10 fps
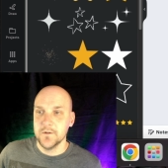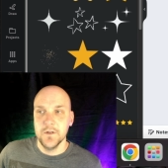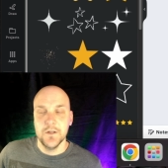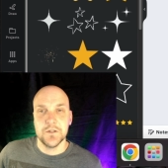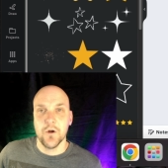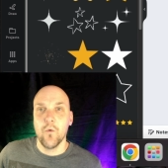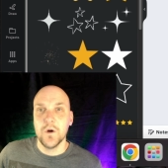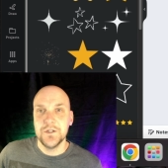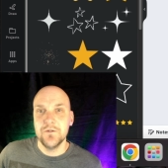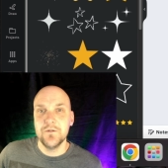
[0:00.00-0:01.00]
So
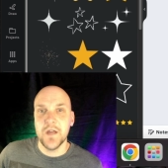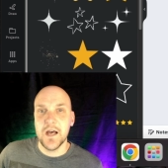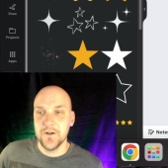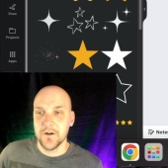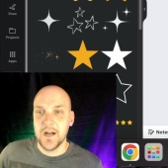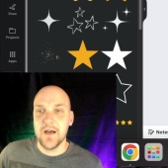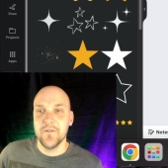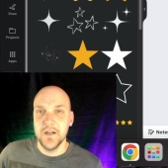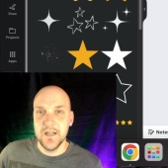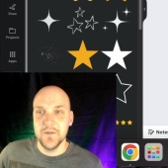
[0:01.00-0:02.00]
once you do that, you're going to have
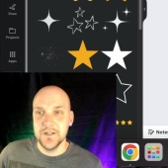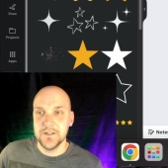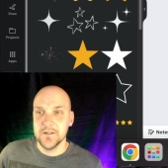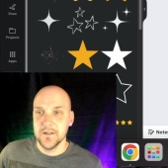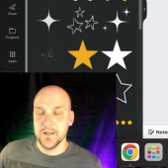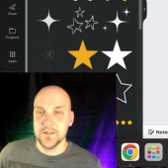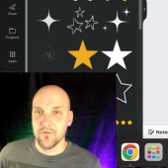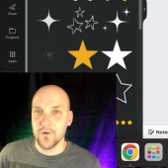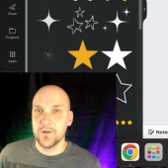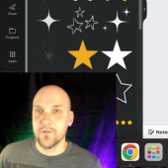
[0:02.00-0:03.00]
an image that's
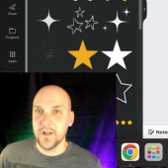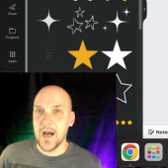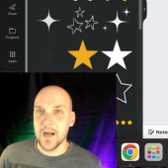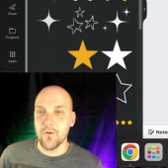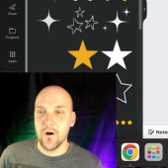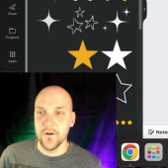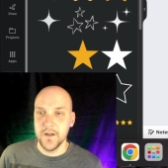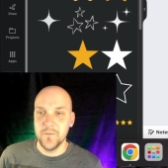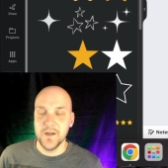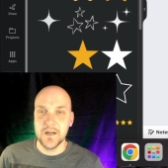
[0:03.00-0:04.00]
really, really high
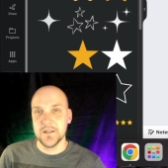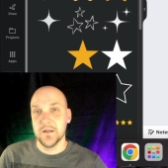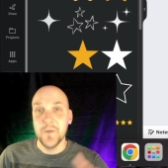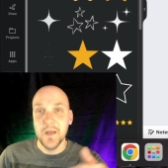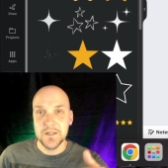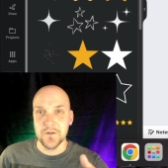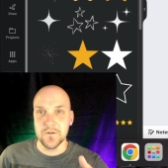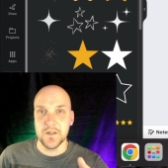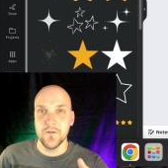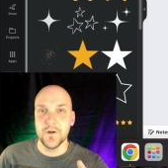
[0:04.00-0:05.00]
quality because of the
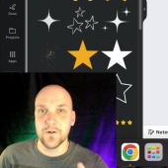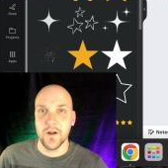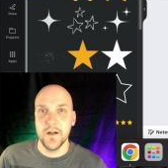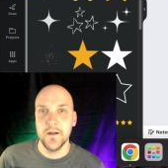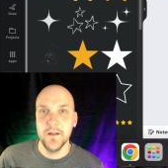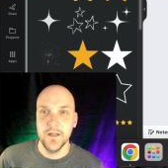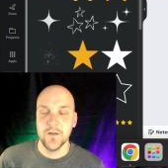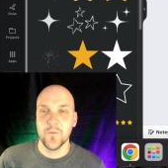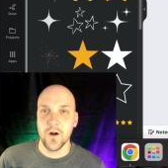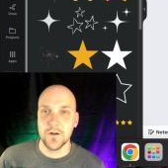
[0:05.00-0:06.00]
pixels that we created.
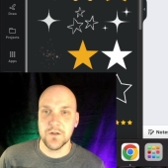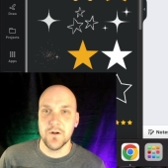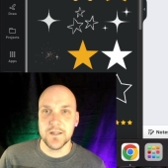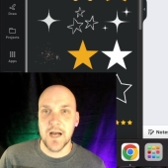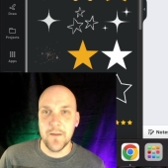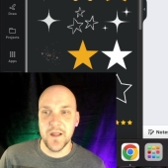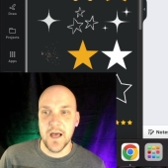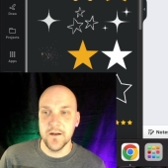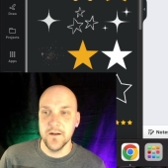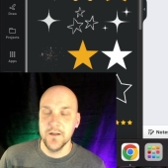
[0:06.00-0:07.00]
But also on top of
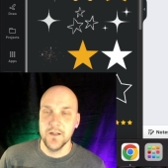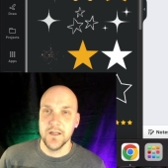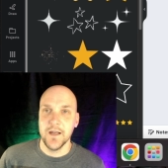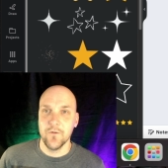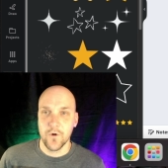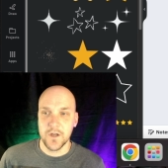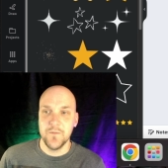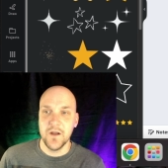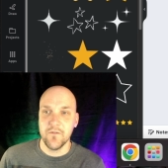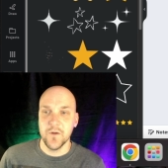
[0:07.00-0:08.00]
that, we're going to
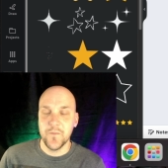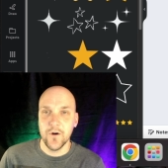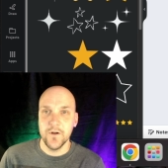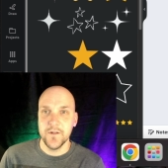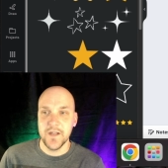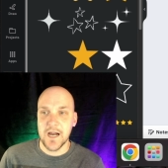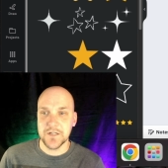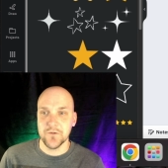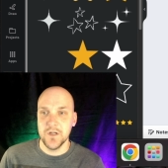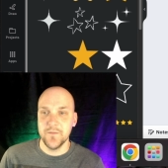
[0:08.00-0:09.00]
be able to put the
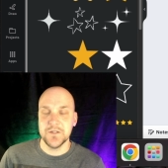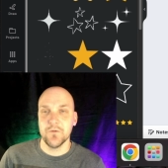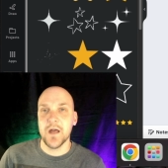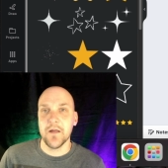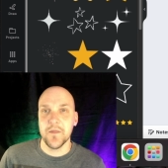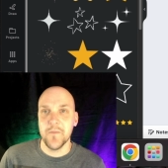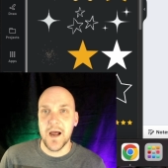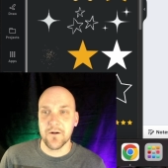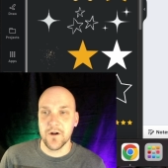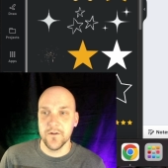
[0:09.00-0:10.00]
actual image without the
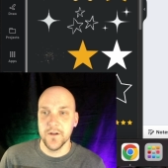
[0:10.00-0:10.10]
background.